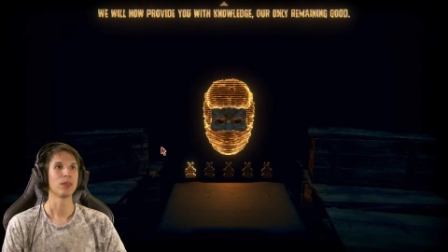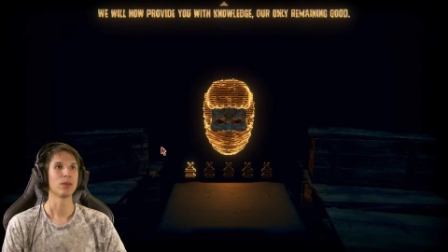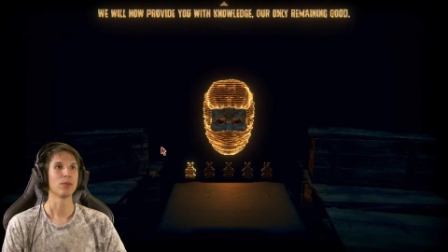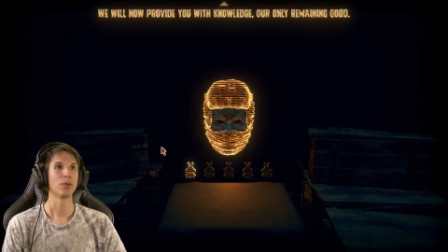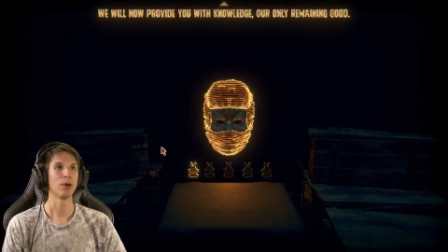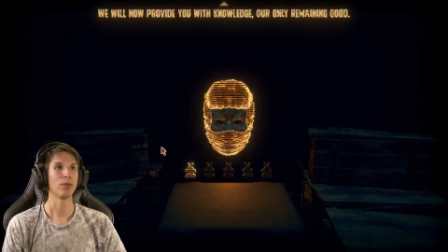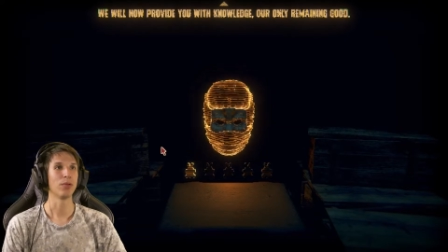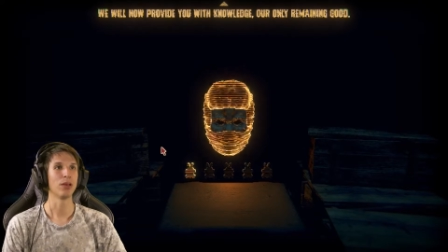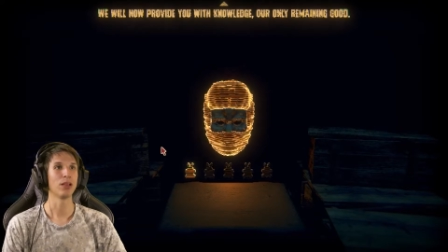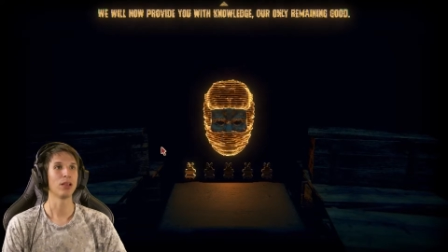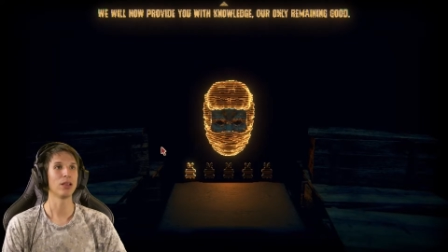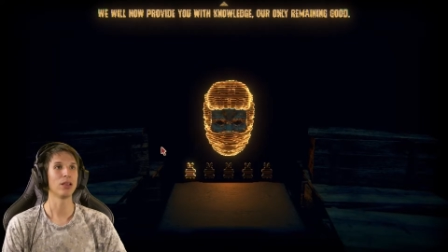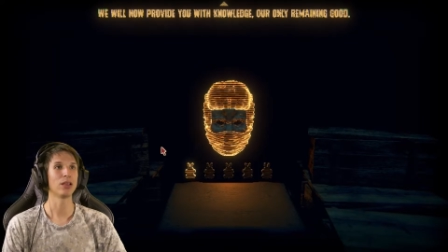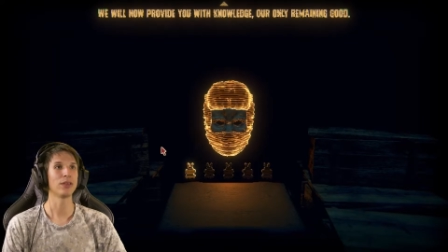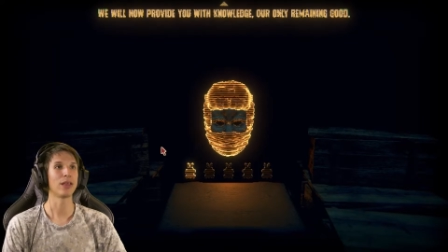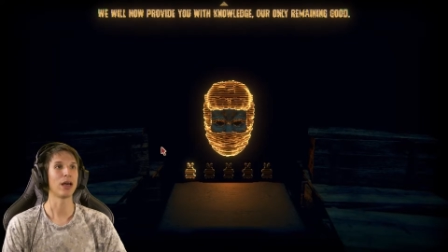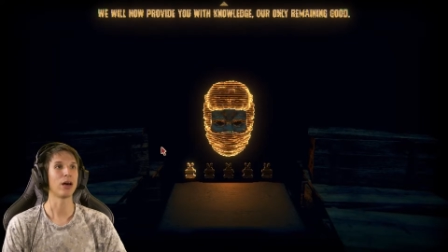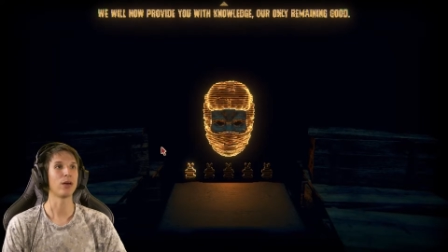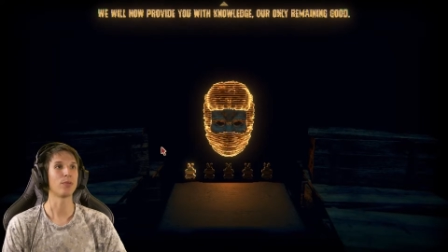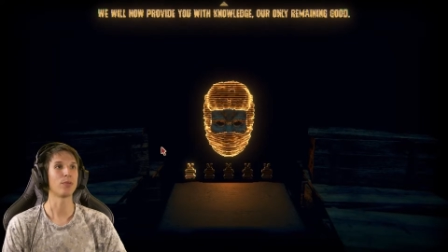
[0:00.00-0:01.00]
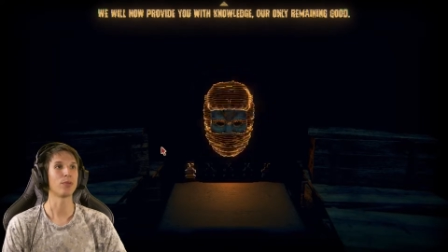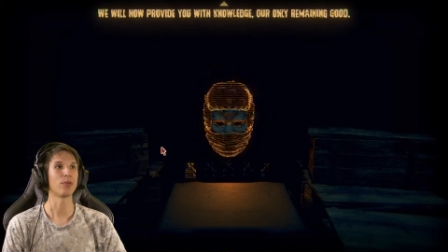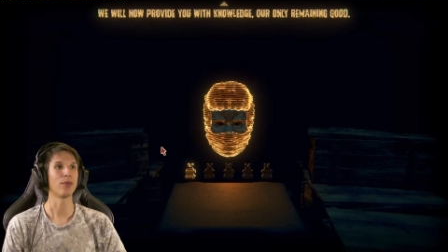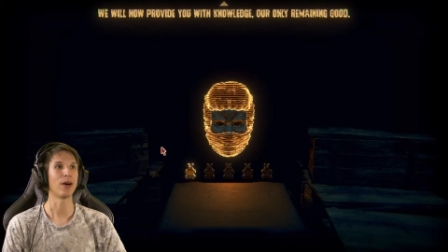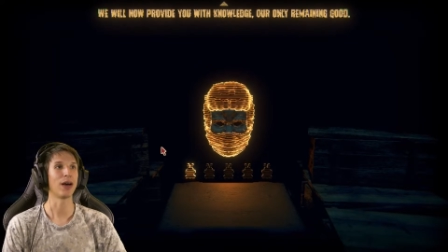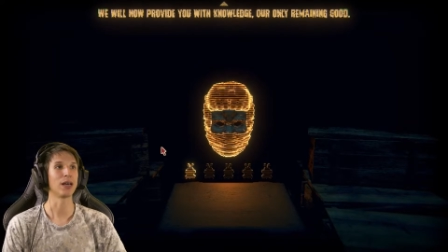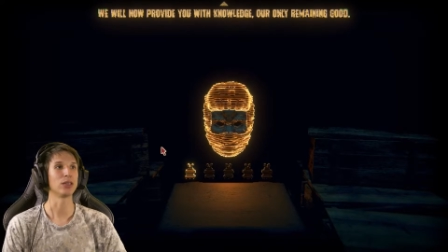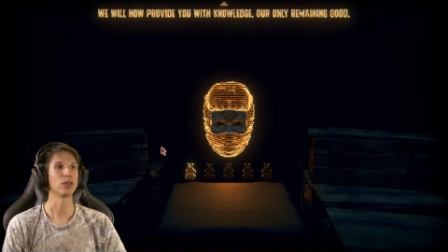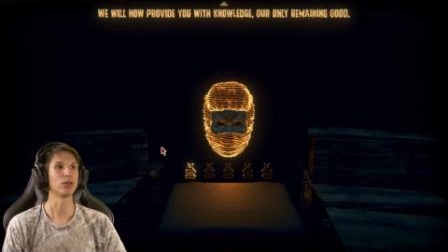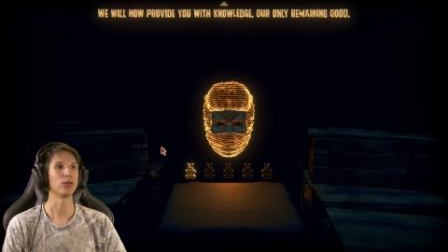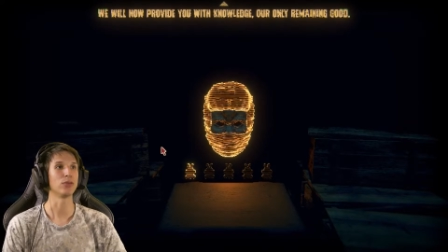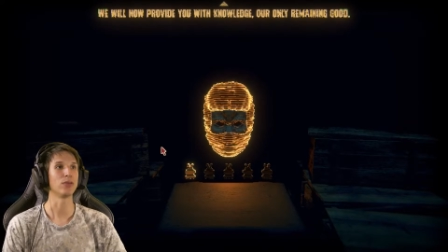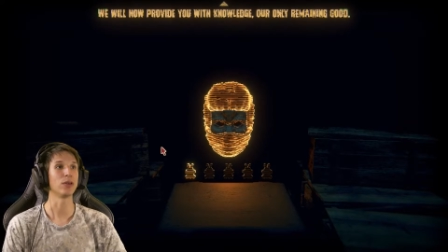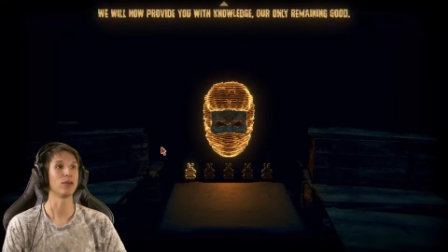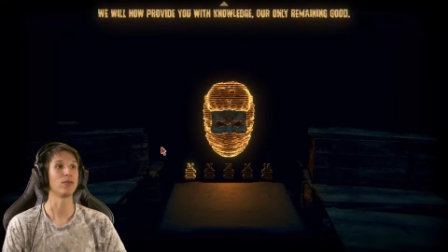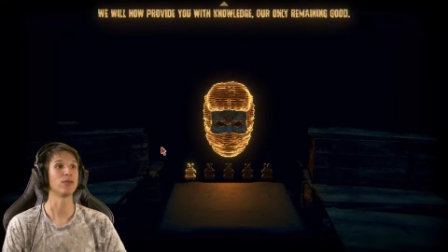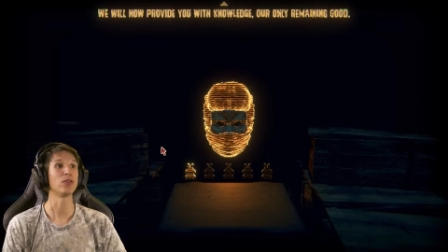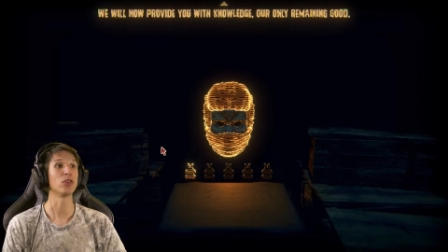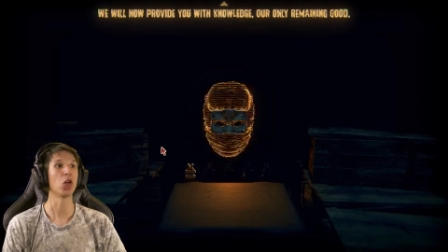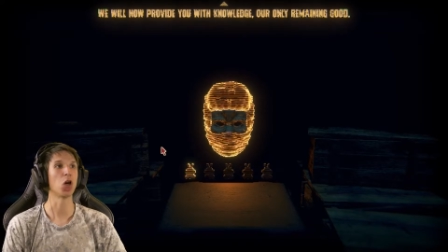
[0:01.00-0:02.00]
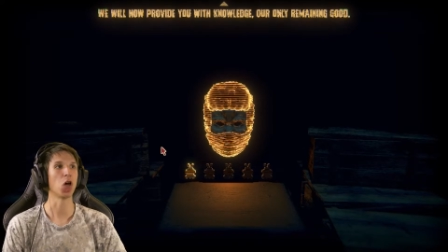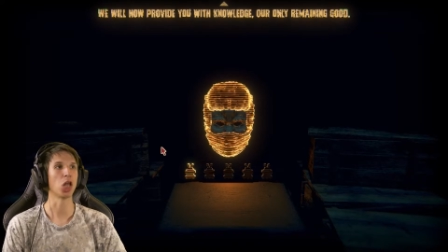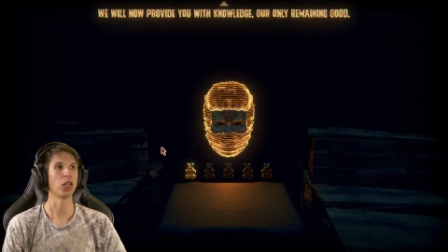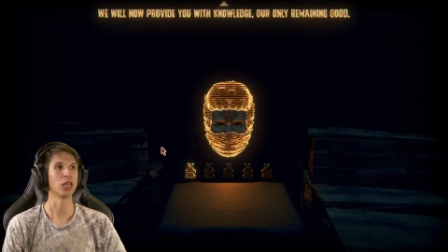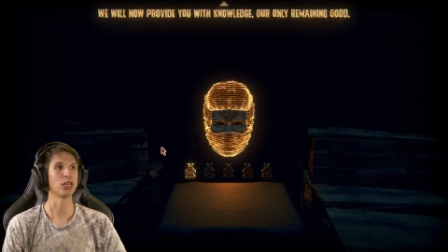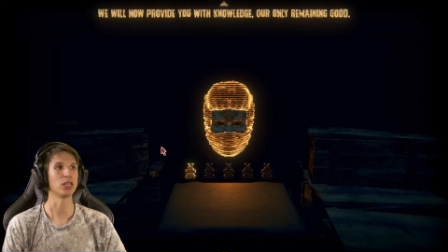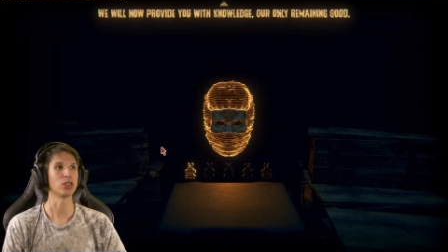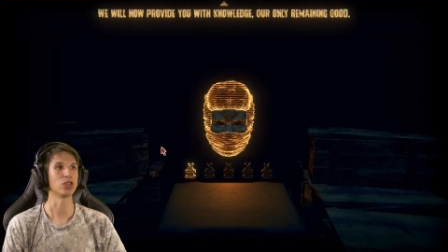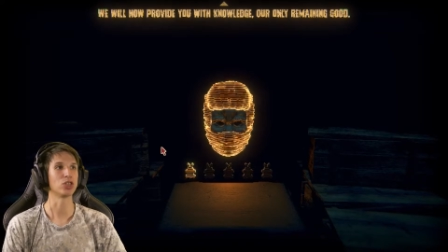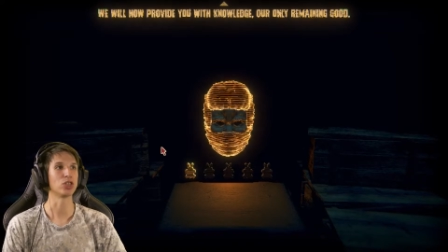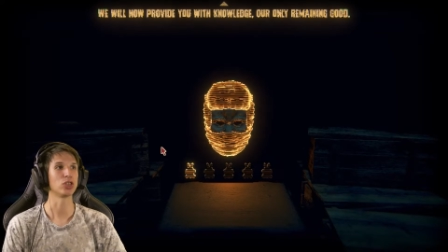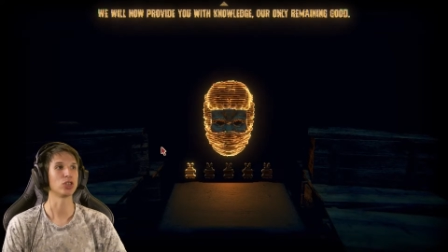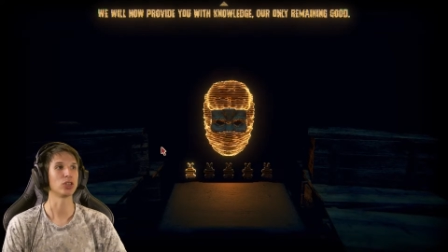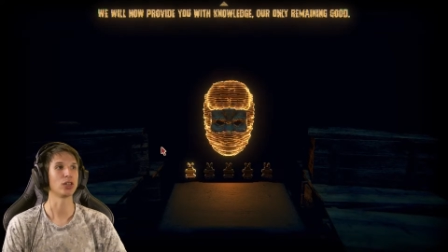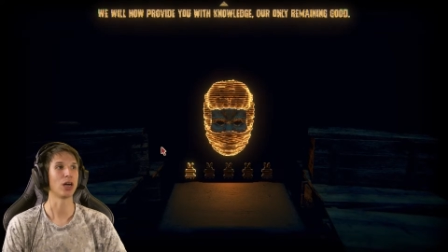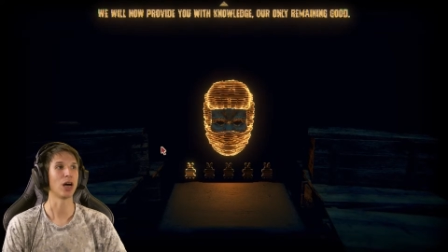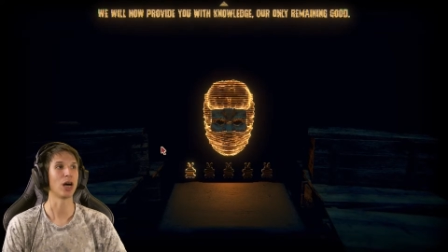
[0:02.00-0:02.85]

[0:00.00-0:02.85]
We will now provide you with knowledge,